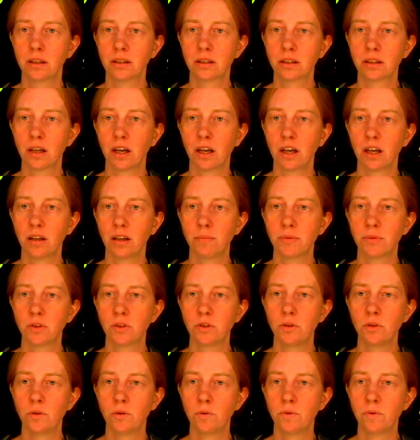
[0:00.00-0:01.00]
times
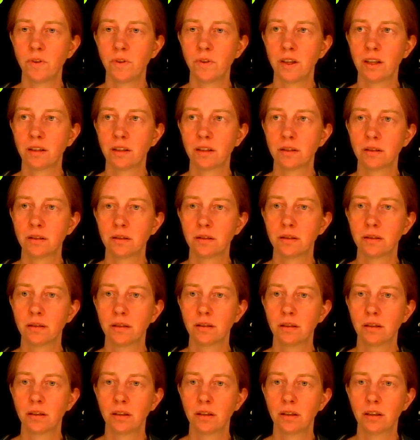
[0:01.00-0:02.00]
2/5
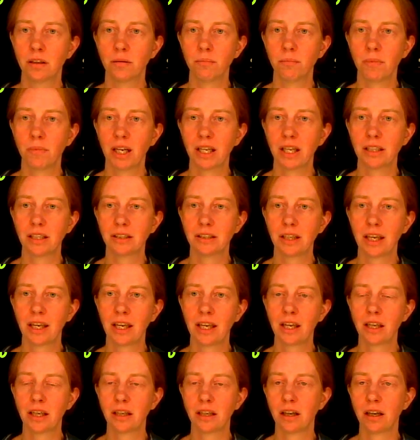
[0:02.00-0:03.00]
minus
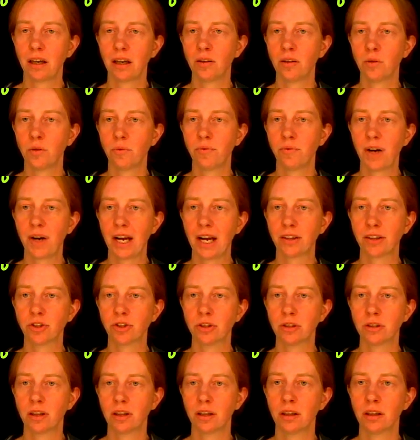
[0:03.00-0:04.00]
8. I know the
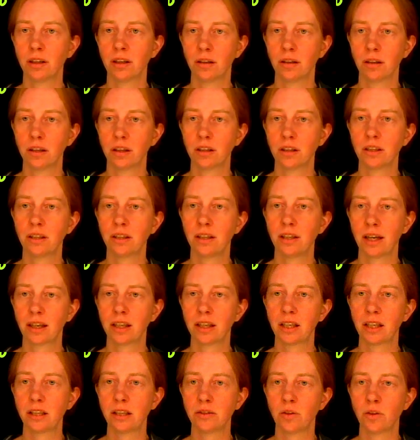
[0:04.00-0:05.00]
fractions are a little
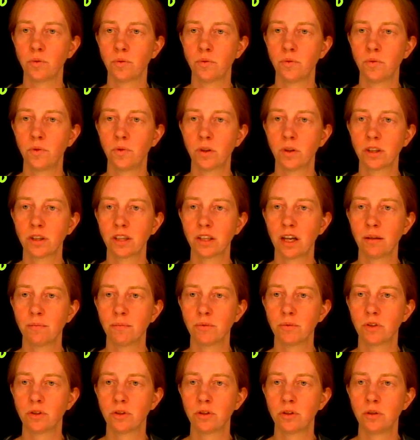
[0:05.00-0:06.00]
yucky, so 4
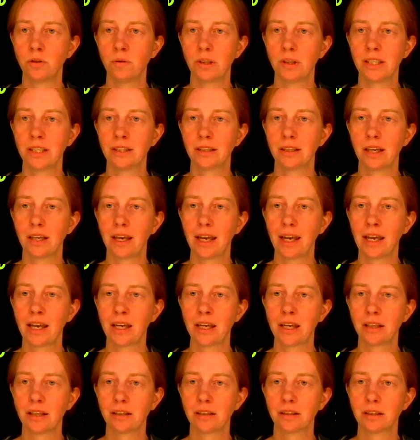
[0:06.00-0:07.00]
times 2 is
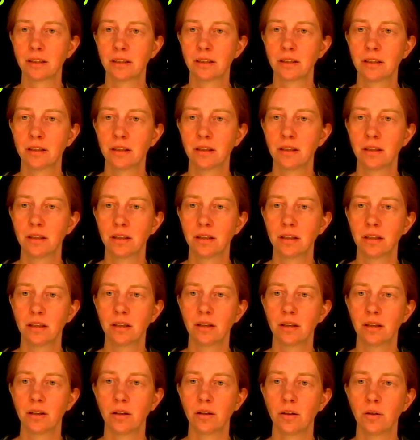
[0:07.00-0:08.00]
8
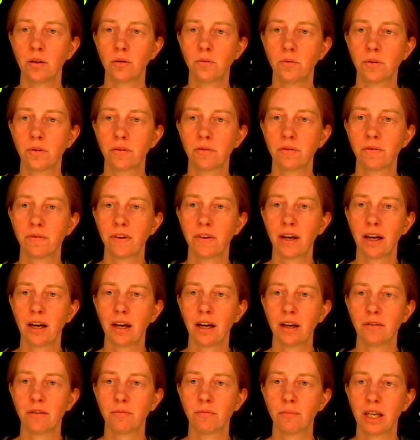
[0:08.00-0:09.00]
over
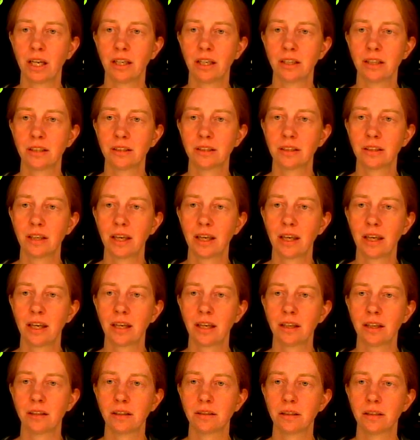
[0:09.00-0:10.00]
5 minus
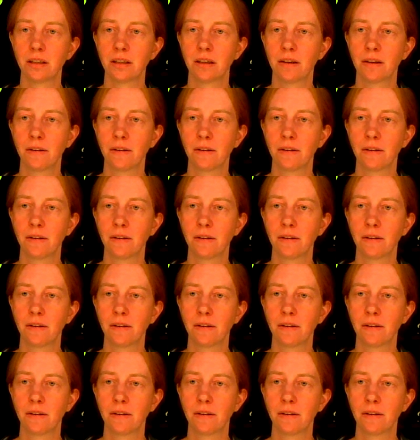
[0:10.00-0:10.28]
8